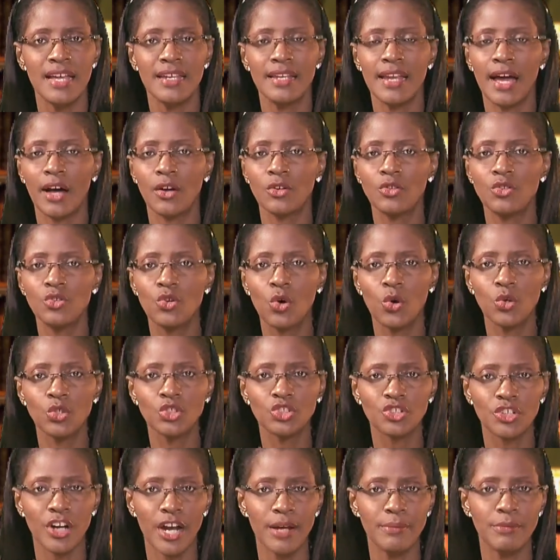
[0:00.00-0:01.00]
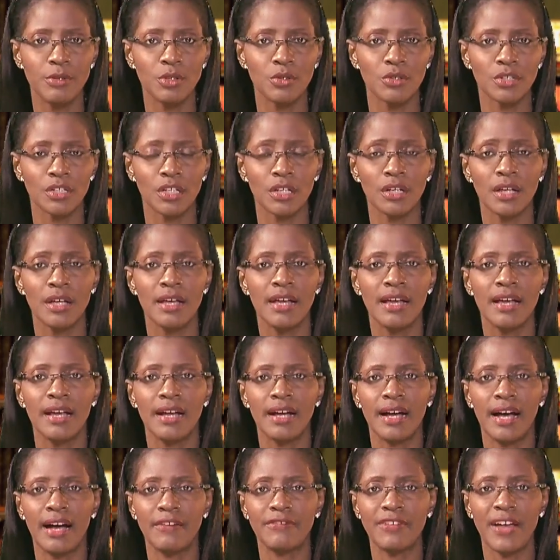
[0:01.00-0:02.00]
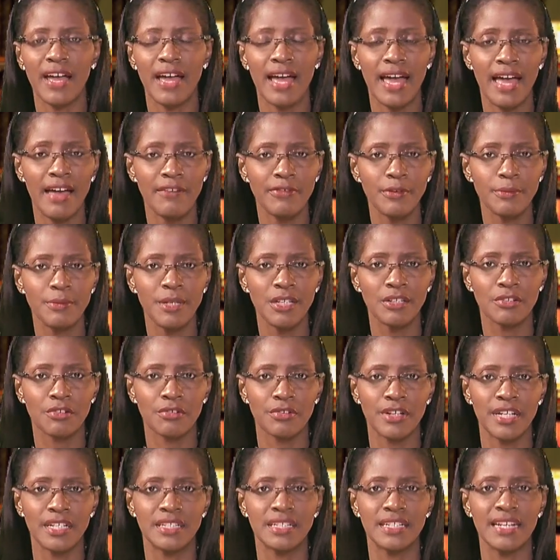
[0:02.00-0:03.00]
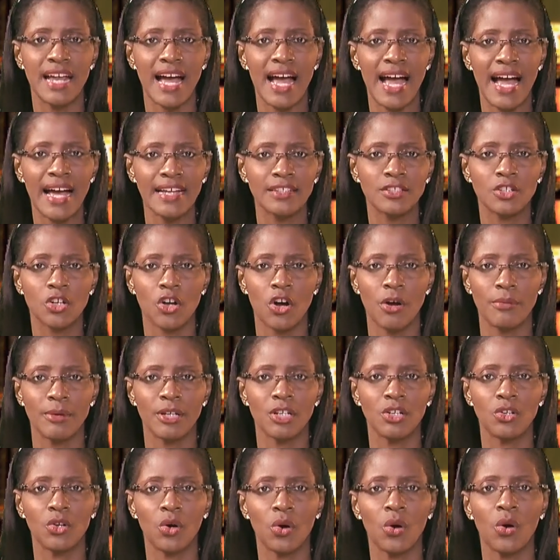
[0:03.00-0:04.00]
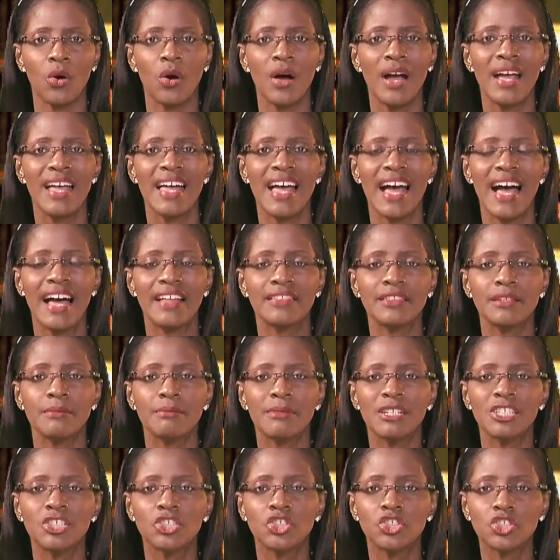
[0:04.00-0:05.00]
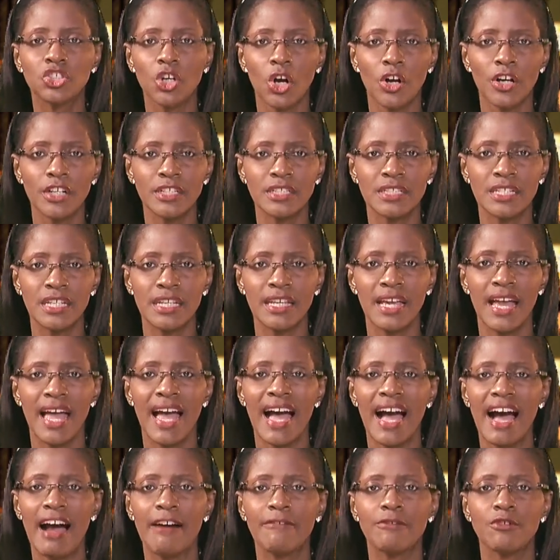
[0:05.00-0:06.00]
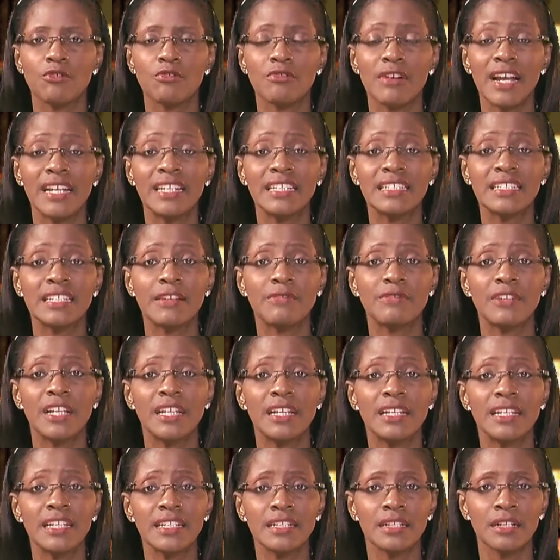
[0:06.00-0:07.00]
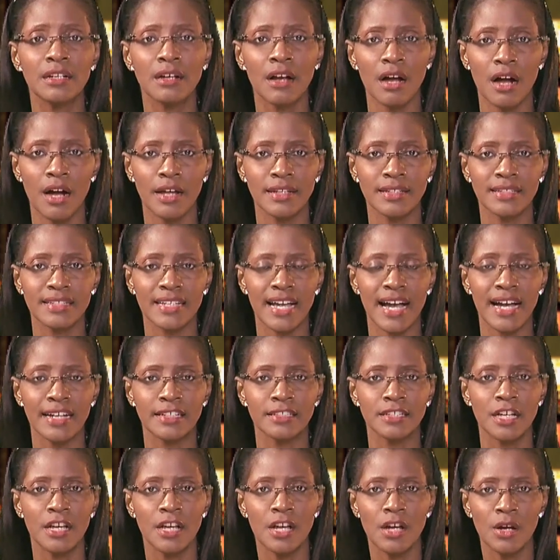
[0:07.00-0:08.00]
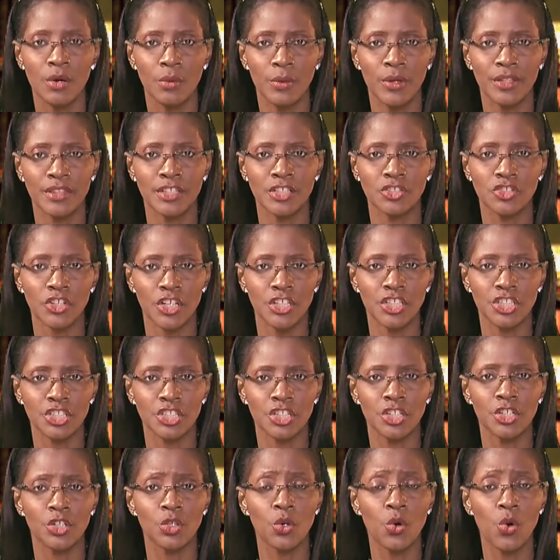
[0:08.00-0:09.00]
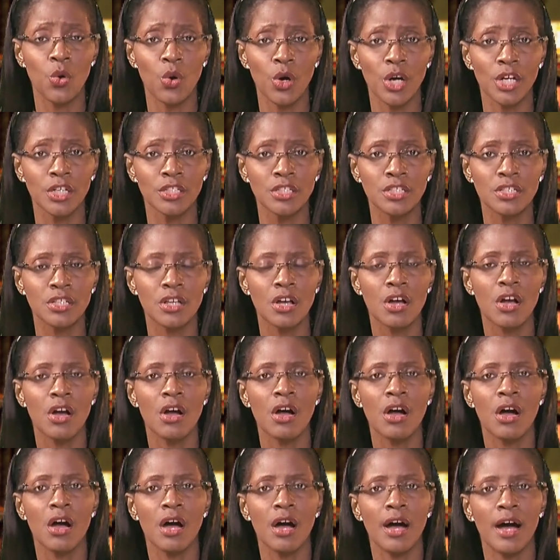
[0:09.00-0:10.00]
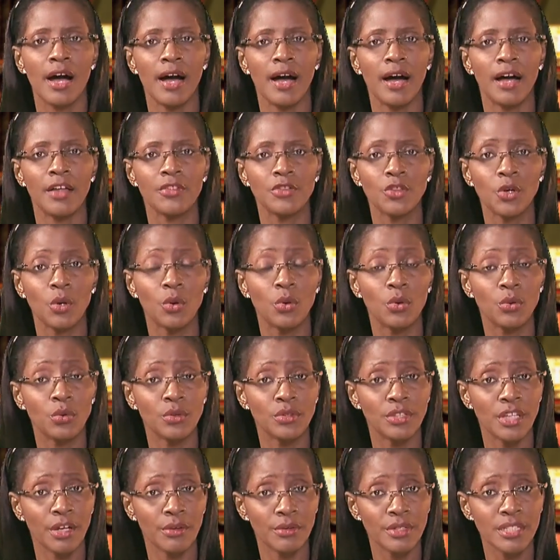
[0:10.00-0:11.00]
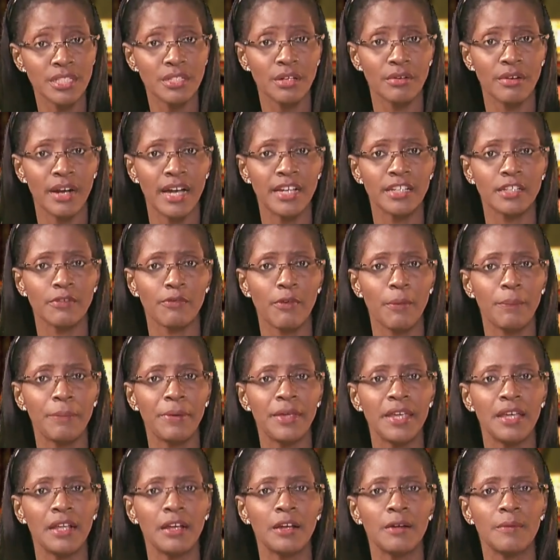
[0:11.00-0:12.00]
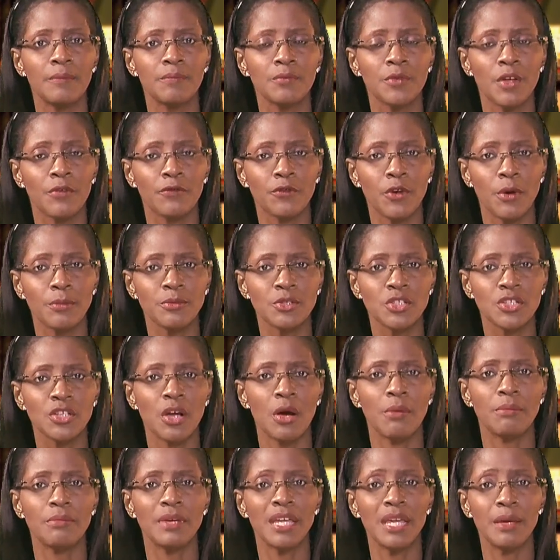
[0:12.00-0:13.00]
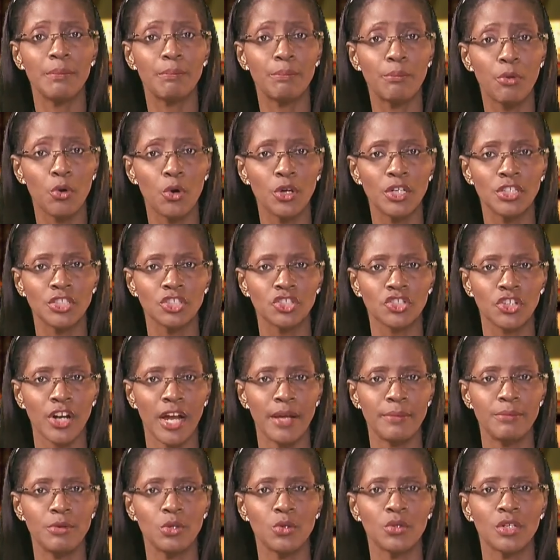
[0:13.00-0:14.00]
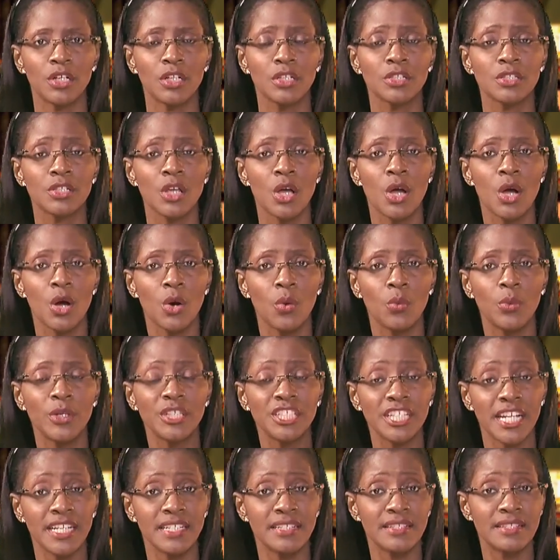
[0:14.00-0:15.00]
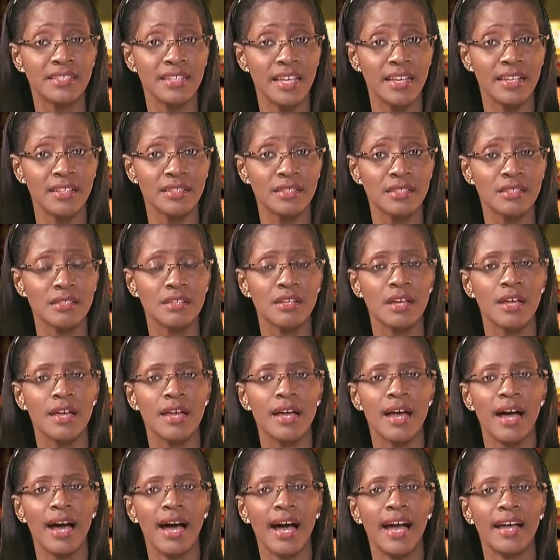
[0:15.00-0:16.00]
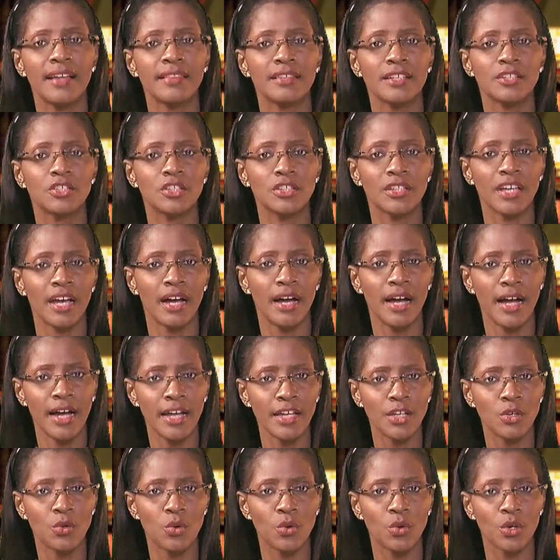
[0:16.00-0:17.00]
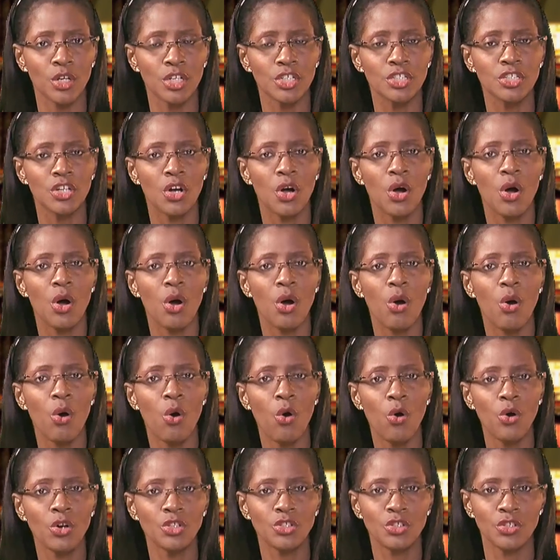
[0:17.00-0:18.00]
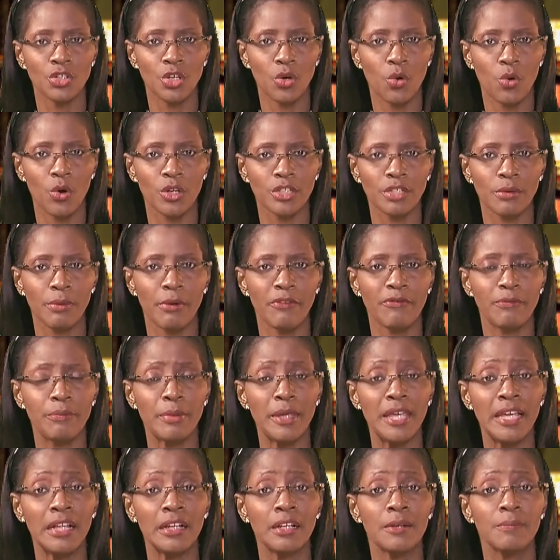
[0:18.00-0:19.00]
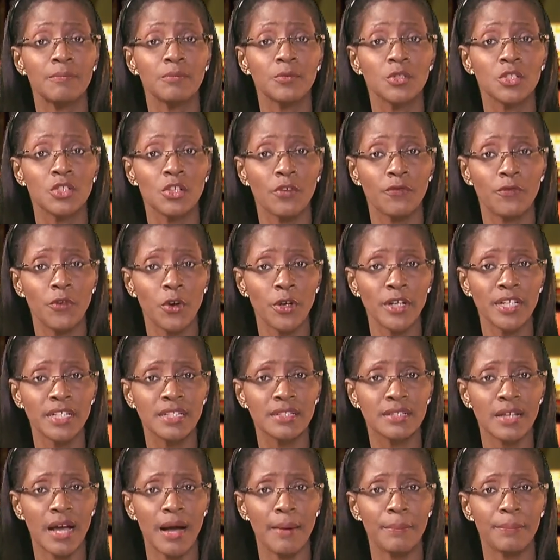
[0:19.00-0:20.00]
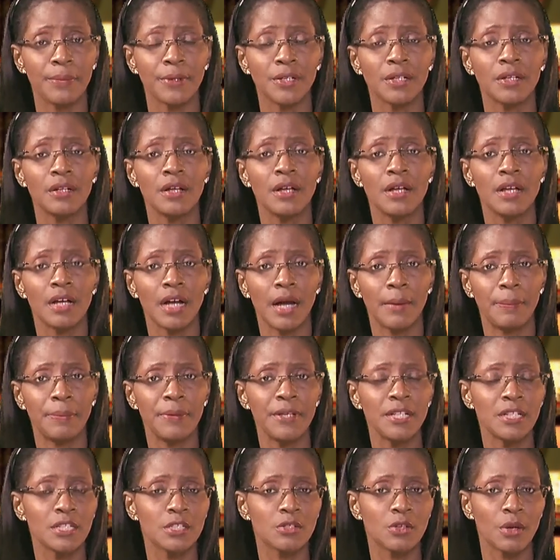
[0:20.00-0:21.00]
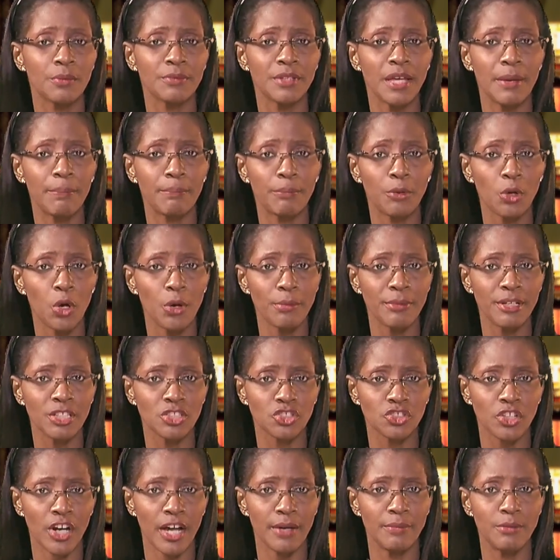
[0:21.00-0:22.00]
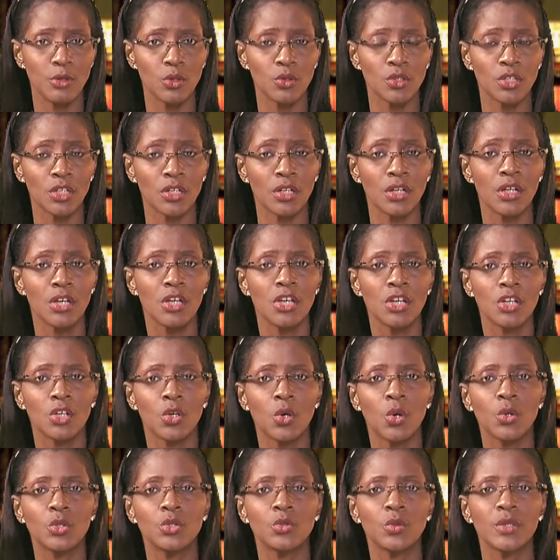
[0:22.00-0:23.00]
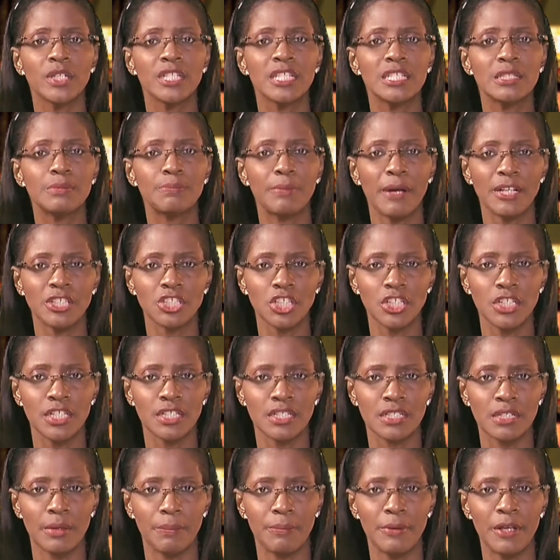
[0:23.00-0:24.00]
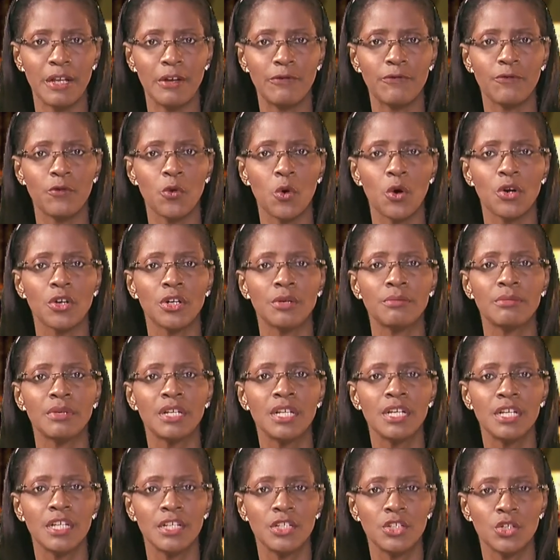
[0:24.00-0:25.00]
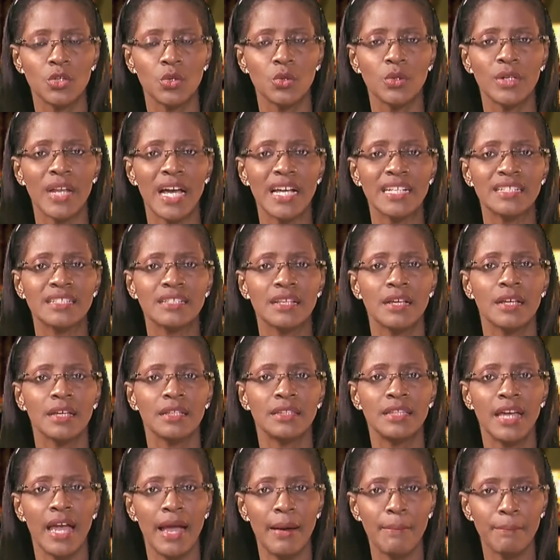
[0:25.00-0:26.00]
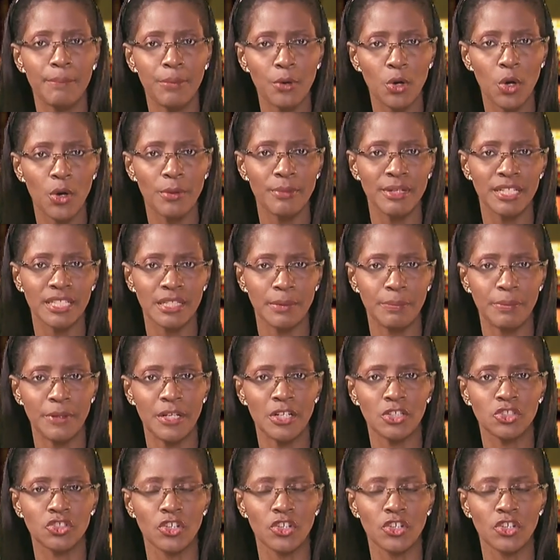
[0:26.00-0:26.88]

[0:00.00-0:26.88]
Now, no tribunal have ever been created at common law, and the majority have relatively little contact with the traditional courts, though there is a right of appeal from some important tribunals which exist either to the High Court or to the Court of Appeal. So for example, appeals from the Employment Tribunal go to a specialist appeal forum known as the Employment Appeal